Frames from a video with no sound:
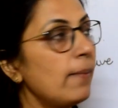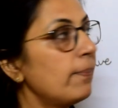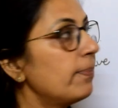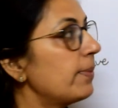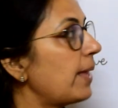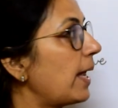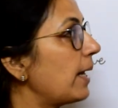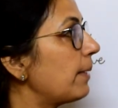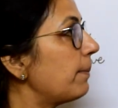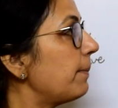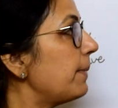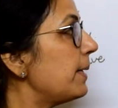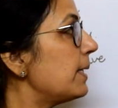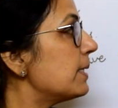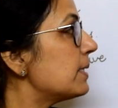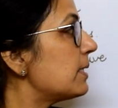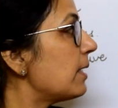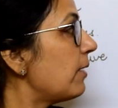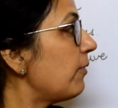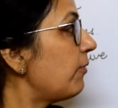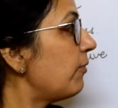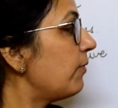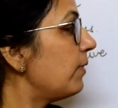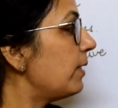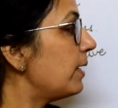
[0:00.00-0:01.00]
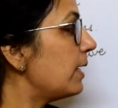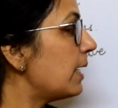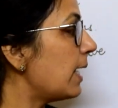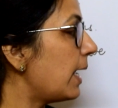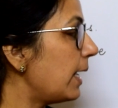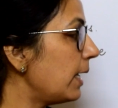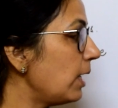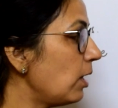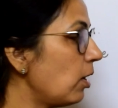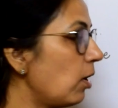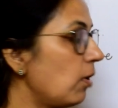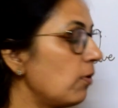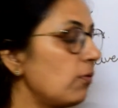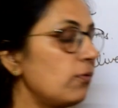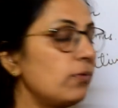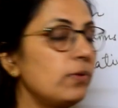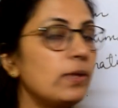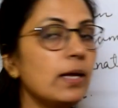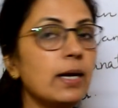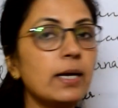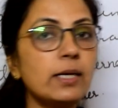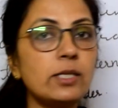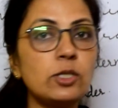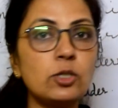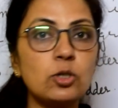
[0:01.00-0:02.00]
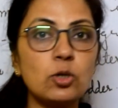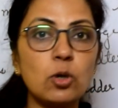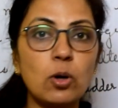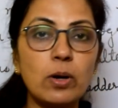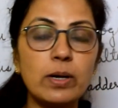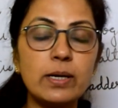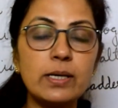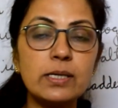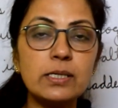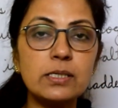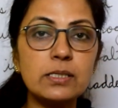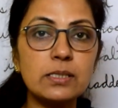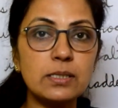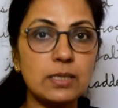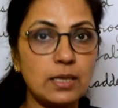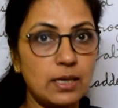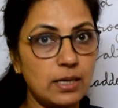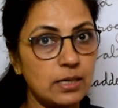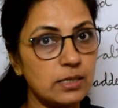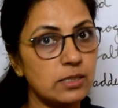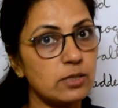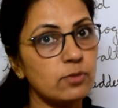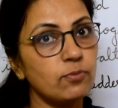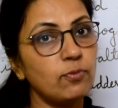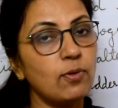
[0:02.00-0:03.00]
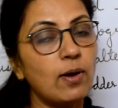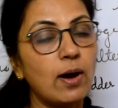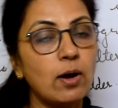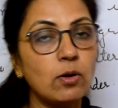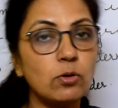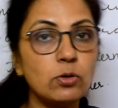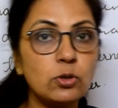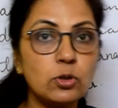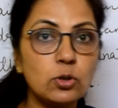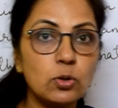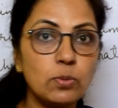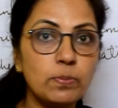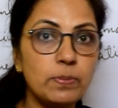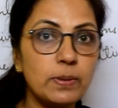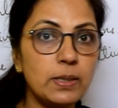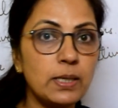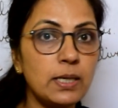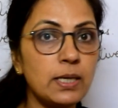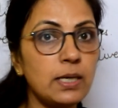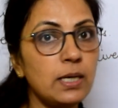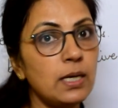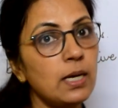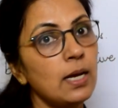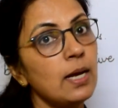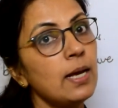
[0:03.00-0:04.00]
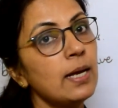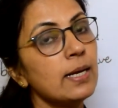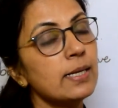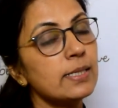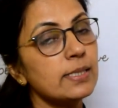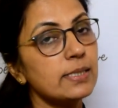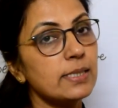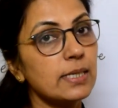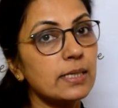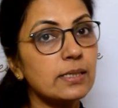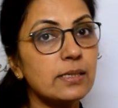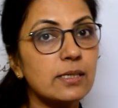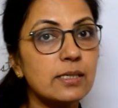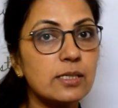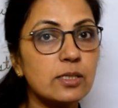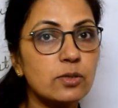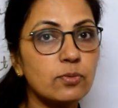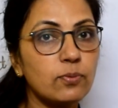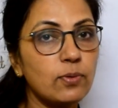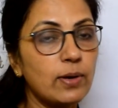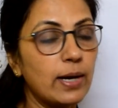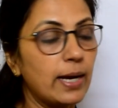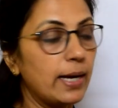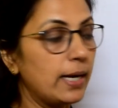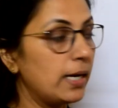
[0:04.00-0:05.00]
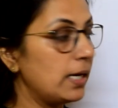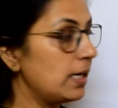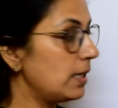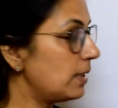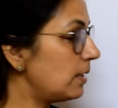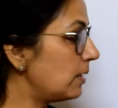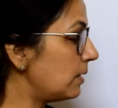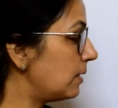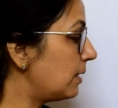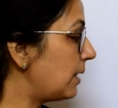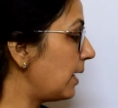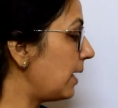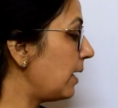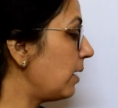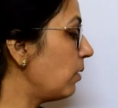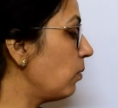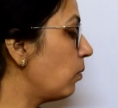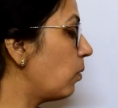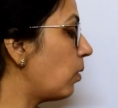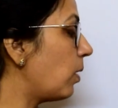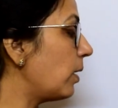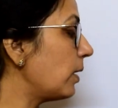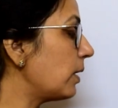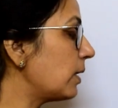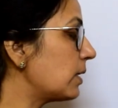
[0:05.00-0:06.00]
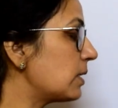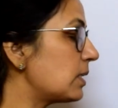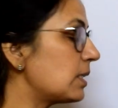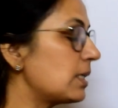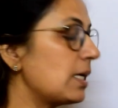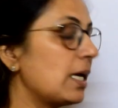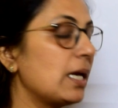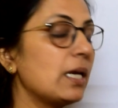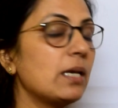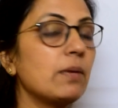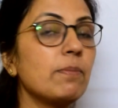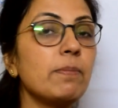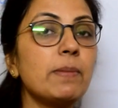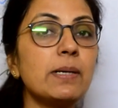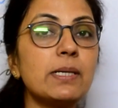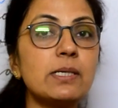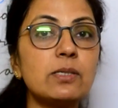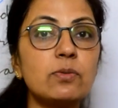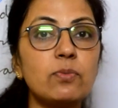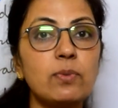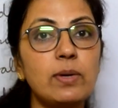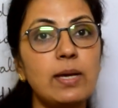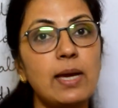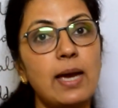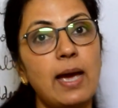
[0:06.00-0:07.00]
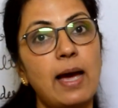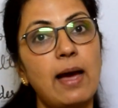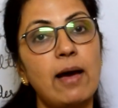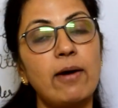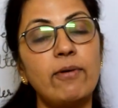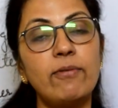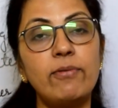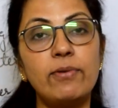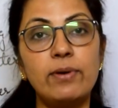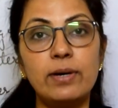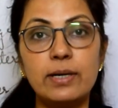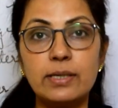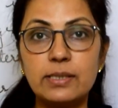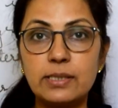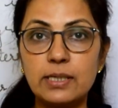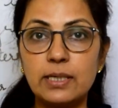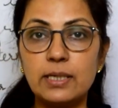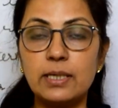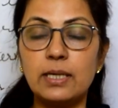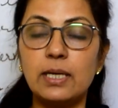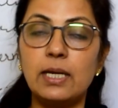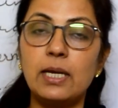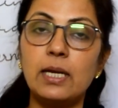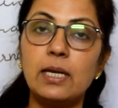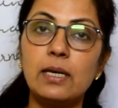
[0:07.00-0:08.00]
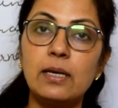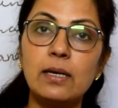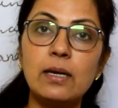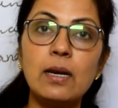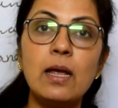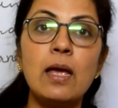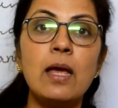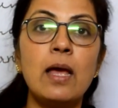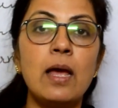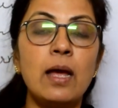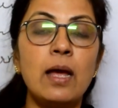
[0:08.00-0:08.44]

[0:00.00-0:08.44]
That means if none of the choice is found to be satisfied, then what statements we have written in